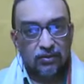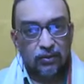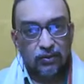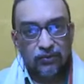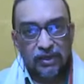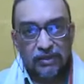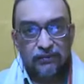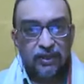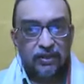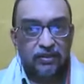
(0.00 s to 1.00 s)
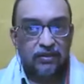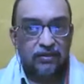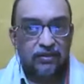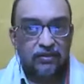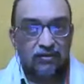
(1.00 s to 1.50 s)
no wheels were
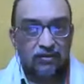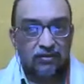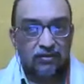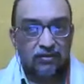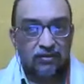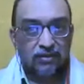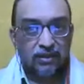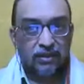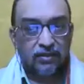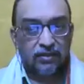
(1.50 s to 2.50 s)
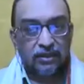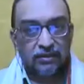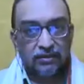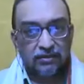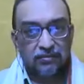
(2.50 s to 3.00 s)
taken away,